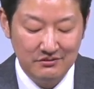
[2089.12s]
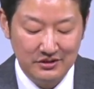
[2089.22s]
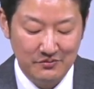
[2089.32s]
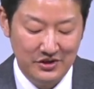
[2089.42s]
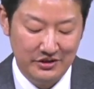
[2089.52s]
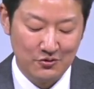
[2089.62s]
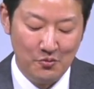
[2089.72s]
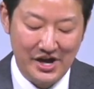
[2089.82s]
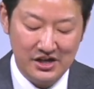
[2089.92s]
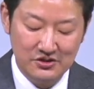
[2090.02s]
I mean, let's go
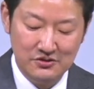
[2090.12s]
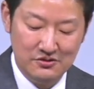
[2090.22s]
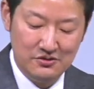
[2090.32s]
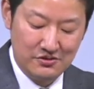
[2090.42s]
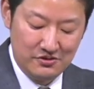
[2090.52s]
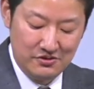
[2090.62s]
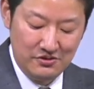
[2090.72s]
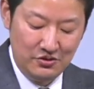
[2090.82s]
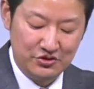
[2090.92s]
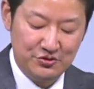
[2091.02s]
back to
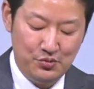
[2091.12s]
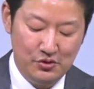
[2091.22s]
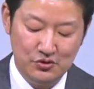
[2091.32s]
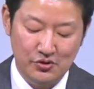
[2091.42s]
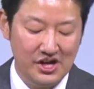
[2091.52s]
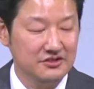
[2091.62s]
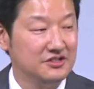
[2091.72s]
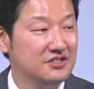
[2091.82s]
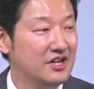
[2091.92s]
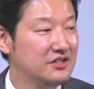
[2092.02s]
your spiritual
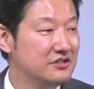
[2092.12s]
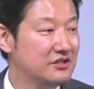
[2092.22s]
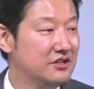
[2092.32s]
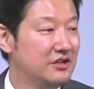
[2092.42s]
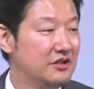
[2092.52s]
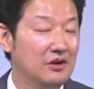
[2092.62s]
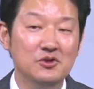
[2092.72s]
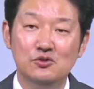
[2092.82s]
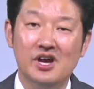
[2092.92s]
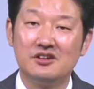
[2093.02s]
exercise. I mean,
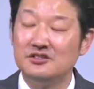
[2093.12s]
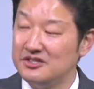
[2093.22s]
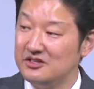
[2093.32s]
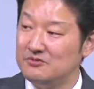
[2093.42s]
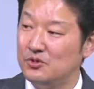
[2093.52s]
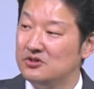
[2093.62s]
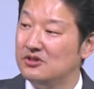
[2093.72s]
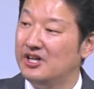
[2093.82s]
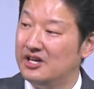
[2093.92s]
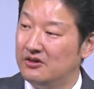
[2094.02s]
do you exercise
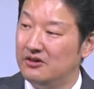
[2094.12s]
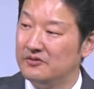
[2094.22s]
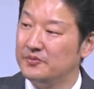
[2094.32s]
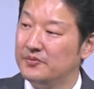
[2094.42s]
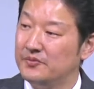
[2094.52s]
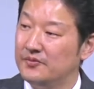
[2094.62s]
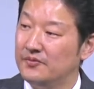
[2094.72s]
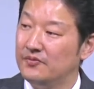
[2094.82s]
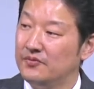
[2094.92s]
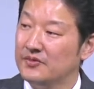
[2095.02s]
spiritually at all,
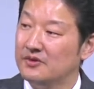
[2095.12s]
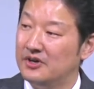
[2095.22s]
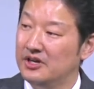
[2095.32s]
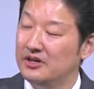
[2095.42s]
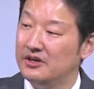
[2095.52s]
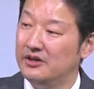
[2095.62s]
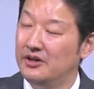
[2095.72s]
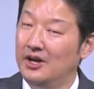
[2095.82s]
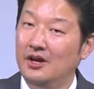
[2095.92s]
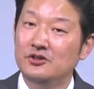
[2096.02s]
right?
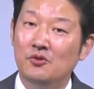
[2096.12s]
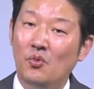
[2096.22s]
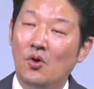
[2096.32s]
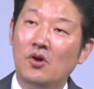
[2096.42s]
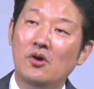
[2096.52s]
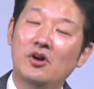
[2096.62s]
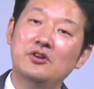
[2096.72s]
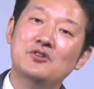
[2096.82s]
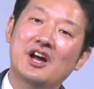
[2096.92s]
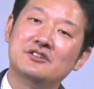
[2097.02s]
The more
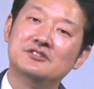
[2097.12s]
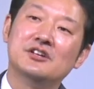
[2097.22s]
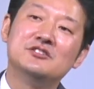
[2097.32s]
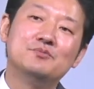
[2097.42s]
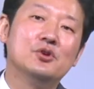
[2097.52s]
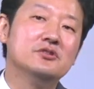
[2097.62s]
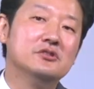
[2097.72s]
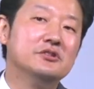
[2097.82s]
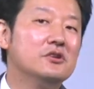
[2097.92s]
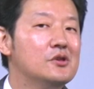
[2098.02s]
you exercise
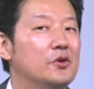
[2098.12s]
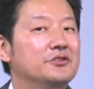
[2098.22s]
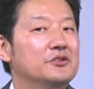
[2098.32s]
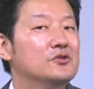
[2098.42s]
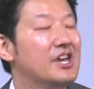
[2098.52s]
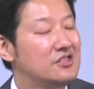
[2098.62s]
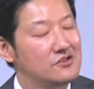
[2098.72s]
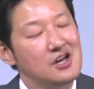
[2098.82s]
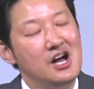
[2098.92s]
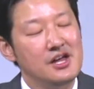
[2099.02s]
spiritual, the closer you get to
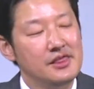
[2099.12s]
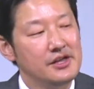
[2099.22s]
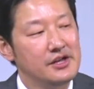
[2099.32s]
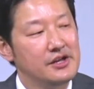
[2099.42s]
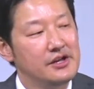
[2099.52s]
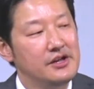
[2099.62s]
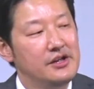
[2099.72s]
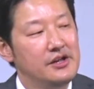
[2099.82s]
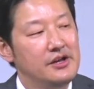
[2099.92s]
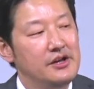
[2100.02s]
God.
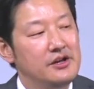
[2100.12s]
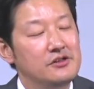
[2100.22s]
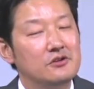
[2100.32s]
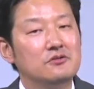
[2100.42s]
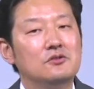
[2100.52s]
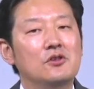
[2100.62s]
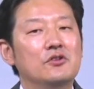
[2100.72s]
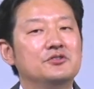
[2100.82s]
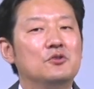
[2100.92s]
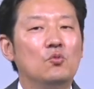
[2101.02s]
The
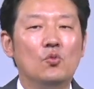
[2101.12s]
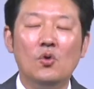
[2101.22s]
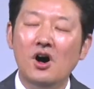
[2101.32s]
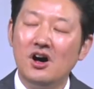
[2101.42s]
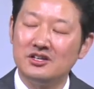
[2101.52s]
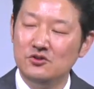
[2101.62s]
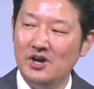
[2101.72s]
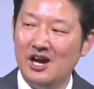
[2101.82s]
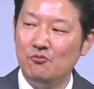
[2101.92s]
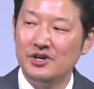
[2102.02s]
closer walk you
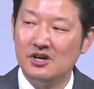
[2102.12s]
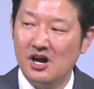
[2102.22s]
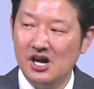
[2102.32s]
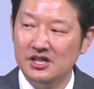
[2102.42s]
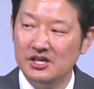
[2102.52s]
have with God.